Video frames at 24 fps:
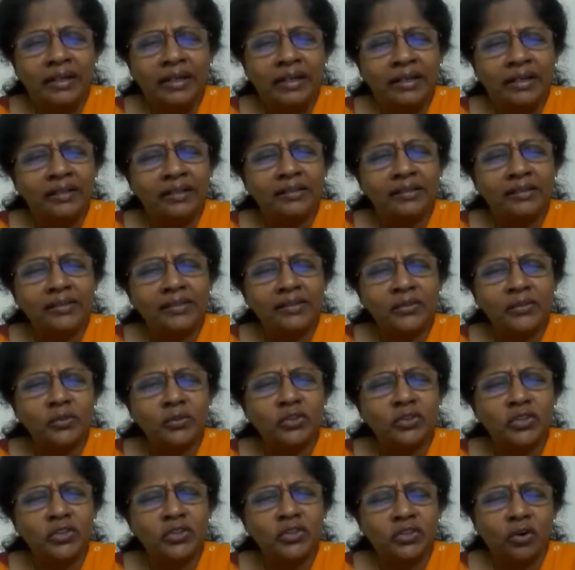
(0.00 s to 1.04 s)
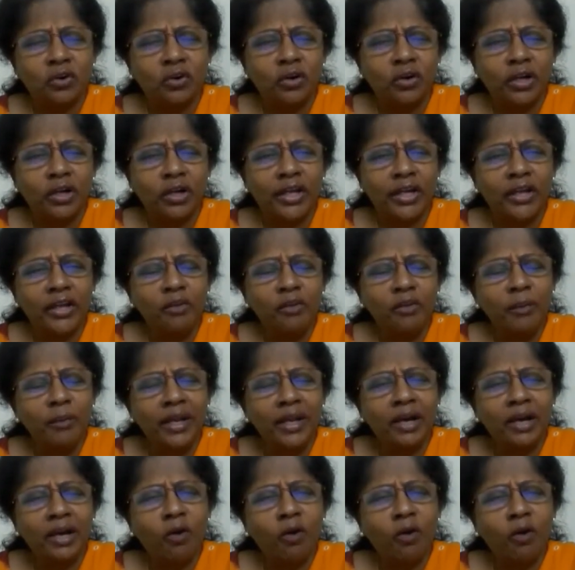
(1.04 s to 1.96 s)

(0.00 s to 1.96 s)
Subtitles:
d so strongly. You make